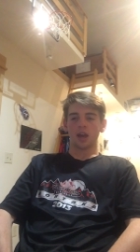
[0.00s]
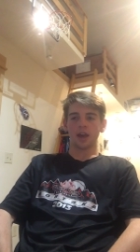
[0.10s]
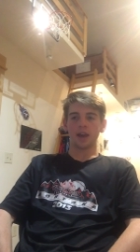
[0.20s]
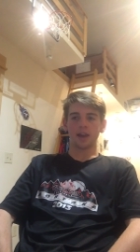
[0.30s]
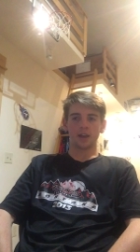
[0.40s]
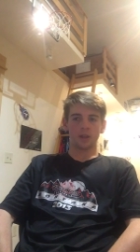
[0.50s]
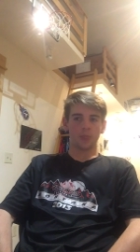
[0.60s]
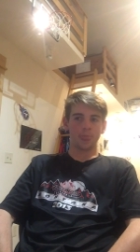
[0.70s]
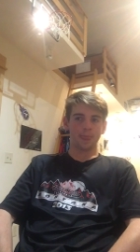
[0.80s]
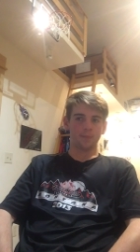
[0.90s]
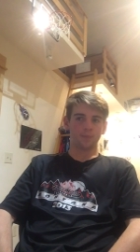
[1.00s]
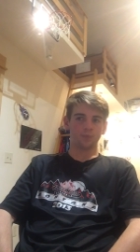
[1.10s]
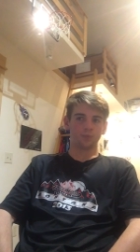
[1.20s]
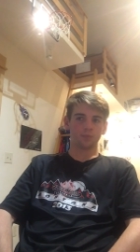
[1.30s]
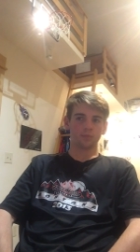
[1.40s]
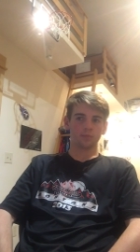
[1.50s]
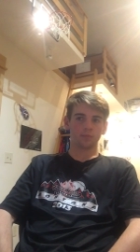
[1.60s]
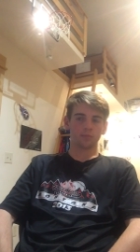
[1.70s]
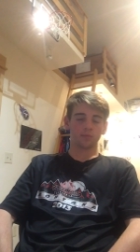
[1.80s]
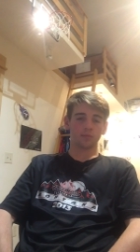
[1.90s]
And
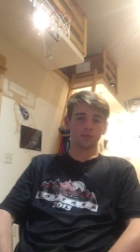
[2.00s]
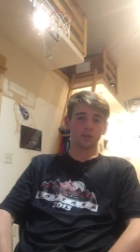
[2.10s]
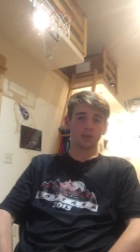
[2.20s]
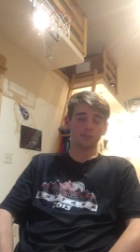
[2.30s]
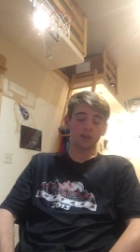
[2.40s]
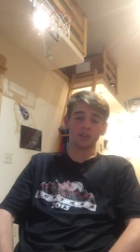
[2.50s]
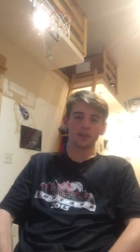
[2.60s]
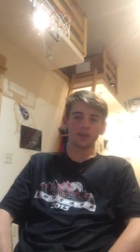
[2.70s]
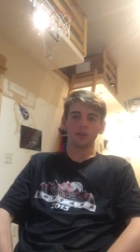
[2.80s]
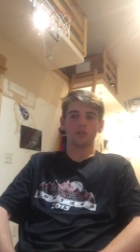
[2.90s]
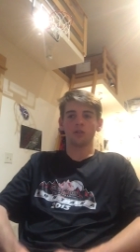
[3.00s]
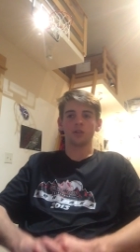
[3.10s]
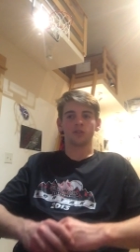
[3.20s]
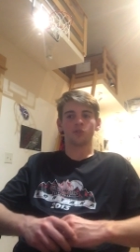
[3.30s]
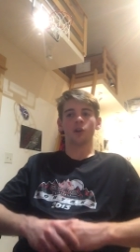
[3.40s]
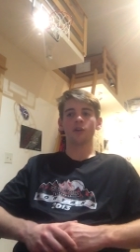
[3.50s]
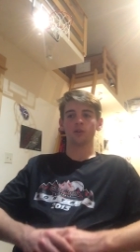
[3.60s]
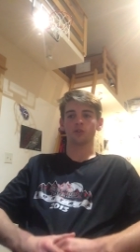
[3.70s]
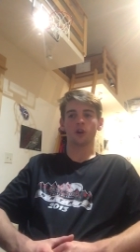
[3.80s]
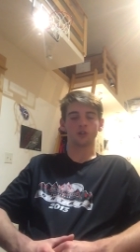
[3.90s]
I mean, listen,
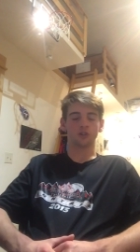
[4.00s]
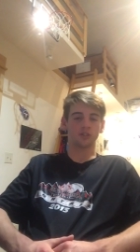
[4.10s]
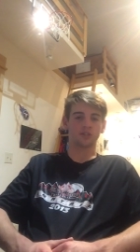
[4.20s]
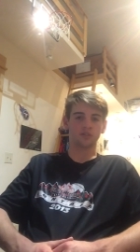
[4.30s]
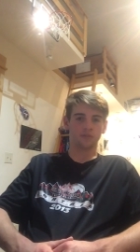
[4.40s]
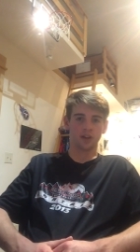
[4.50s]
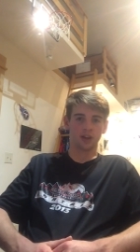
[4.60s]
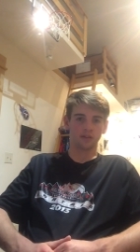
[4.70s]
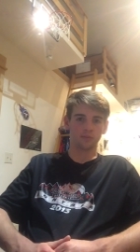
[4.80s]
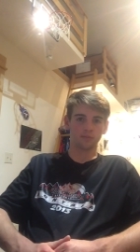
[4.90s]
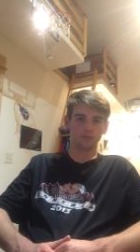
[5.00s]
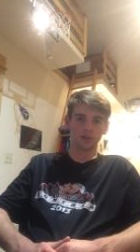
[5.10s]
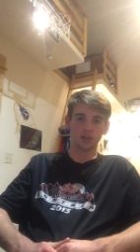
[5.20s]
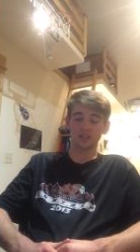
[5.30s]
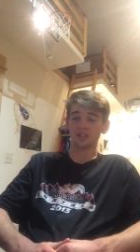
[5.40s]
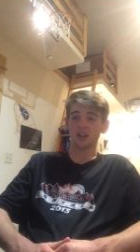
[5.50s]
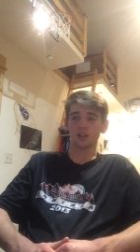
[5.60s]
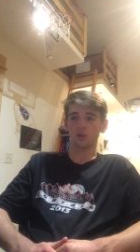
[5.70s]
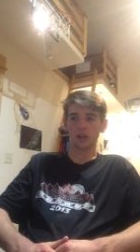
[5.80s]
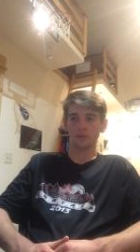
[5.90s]
Dario Saric doesn't defend. He's
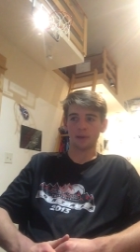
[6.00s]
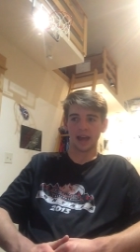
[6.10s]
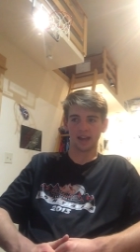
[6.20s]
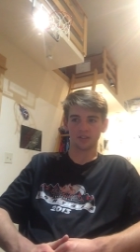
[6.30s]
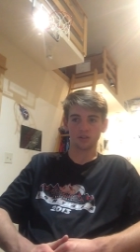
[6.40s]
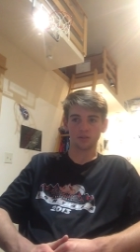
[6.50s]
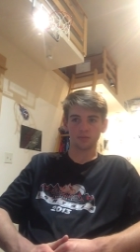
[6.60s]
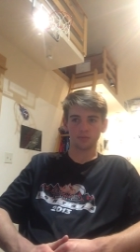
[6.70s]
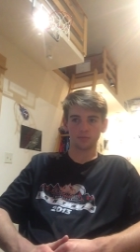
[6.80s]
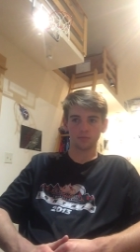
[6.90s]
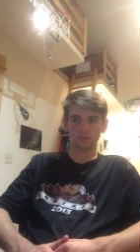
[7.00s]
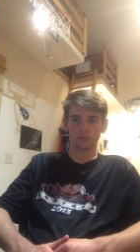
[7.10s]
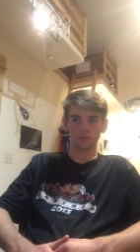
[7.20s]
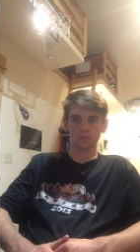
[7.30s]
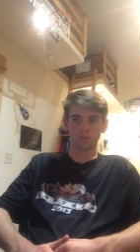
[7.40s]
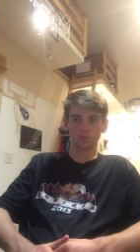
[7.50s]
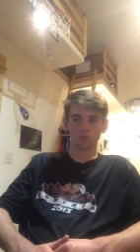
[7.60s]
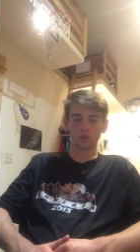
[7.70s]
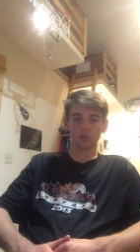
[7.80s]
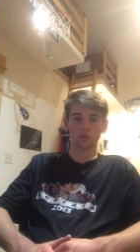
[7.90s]
not a great passer.
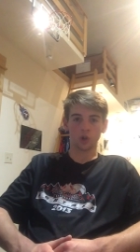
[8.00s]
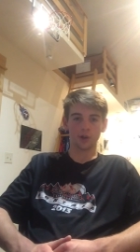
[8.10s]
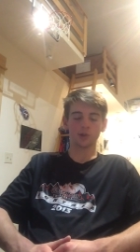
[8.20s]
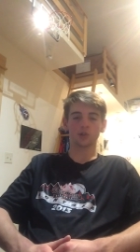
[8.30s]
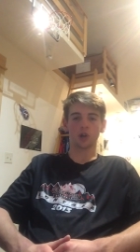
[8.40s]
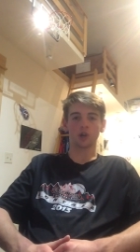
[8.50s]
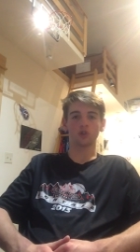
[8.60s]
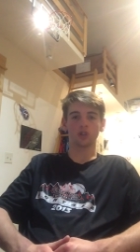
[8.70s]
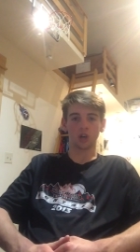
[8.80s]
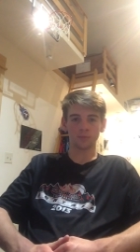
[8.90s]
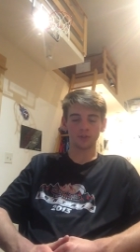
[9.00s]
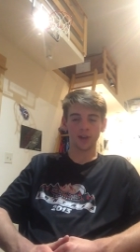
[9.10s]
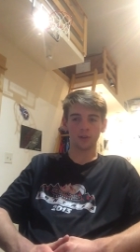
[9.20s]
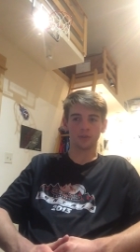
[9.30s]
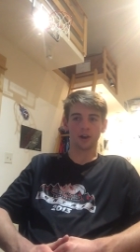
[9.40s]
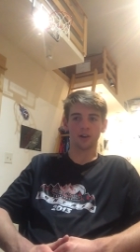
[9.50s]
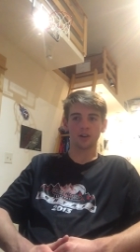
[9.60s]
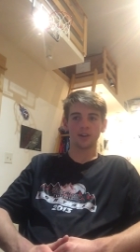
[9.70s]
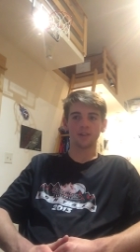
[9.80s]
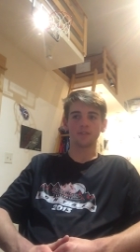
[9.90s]
Dario Saric comes out
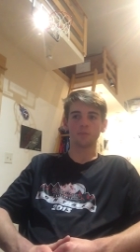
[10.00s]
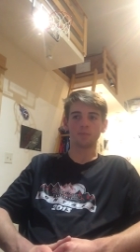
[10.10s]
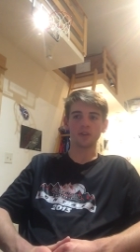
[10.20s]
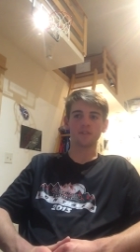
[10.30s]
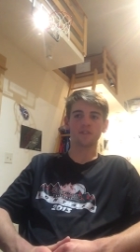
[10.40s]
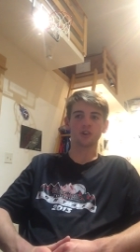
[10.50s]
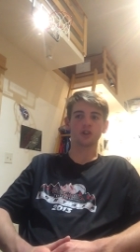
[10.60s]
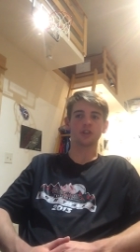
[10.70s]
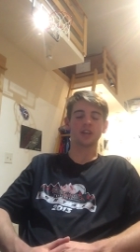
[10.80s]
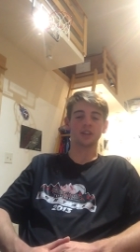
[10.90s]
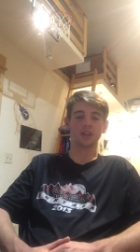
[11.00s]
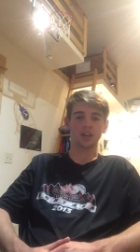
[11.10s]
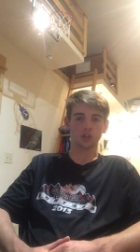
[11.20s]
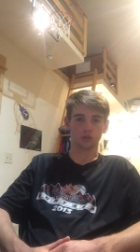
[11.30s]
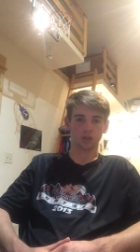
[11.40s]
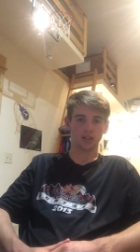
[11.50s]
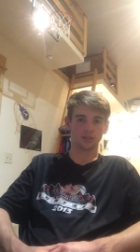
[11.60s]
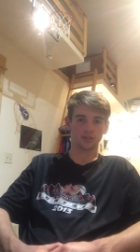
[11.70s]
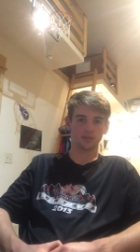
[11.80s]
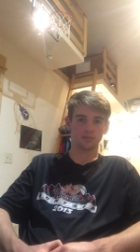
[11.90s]
there to be efficient and hit
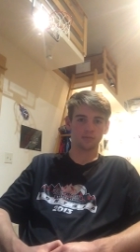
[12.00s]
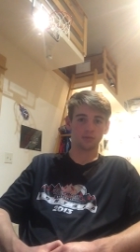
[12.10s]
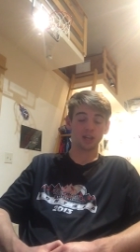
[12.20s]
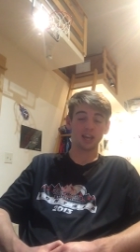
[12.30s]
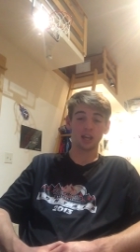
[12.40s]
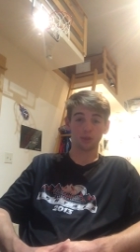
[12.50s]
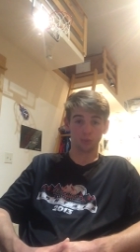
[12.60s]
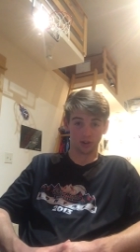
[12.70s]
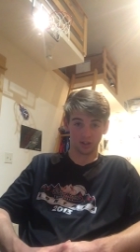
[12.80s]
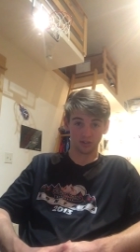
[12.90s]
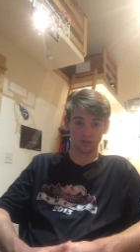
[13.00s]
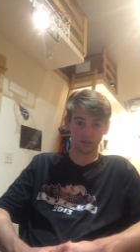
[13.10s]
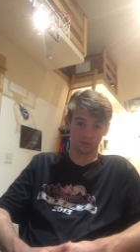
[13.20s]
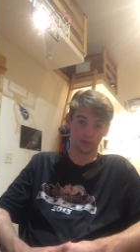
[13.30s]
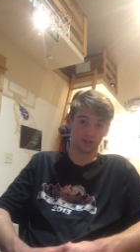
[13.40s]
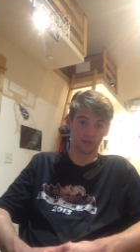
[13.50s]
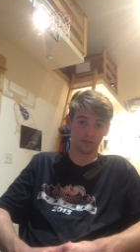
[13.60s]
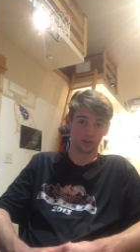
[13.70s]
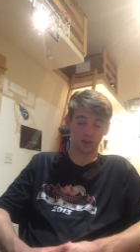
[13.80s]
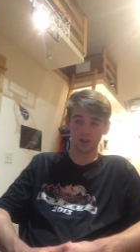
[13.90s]
shots. Hit threes,
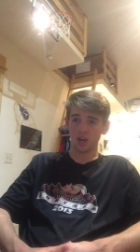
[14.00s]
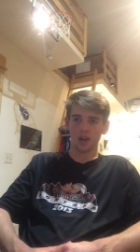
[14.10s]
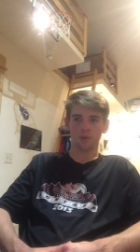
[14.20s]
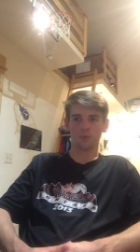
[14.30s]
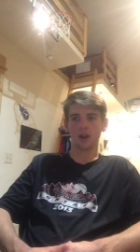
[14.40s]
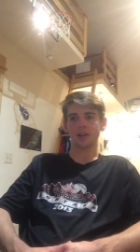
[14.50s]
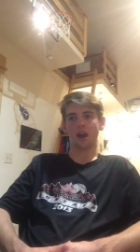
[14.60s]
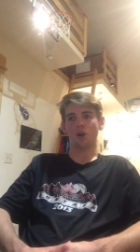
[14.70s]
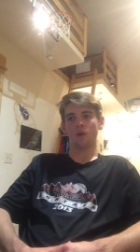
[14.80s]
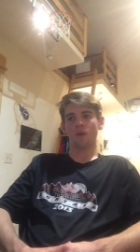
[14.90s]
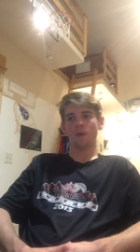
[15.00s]
specifically. And right now,